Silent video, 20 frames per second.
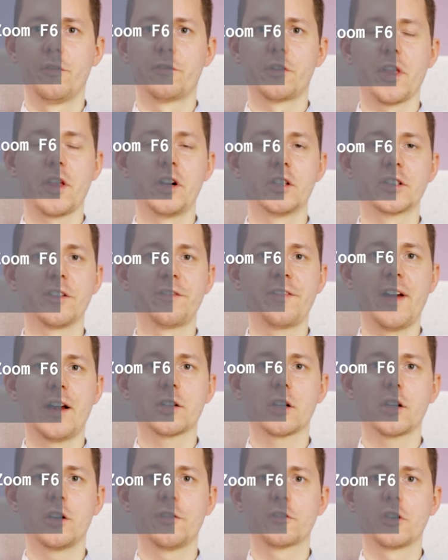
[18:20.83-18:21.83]
for there is a
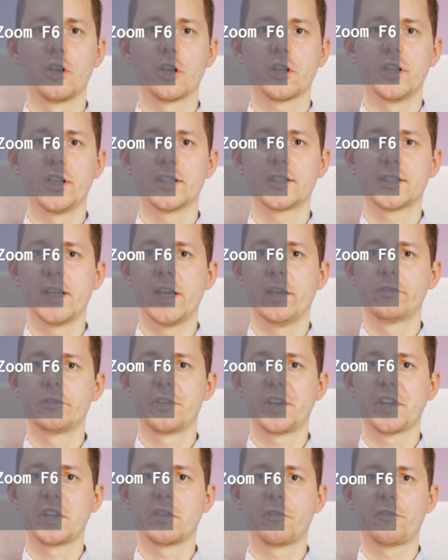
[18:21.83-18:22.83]
fountain of goodness
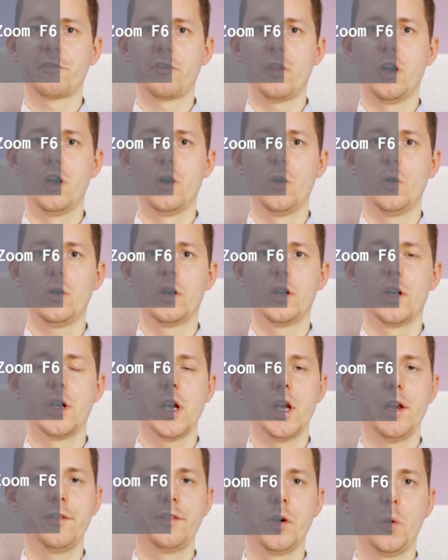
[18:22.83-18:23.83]
ever ready to flow
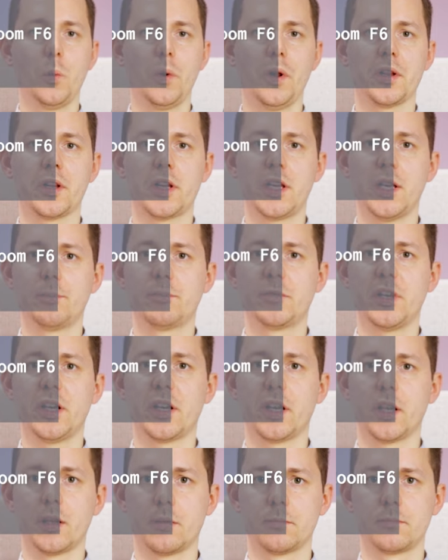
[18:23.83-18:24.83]
if you will keep
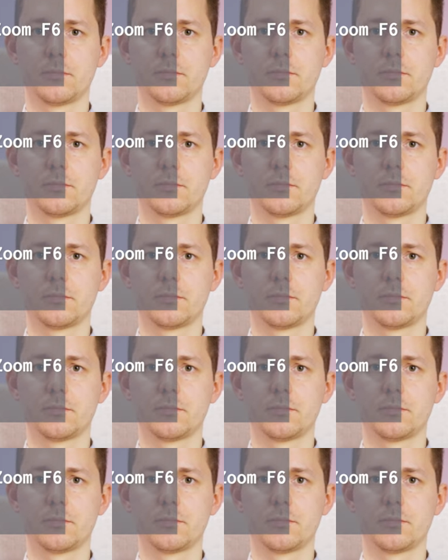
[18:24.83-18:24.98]
digging.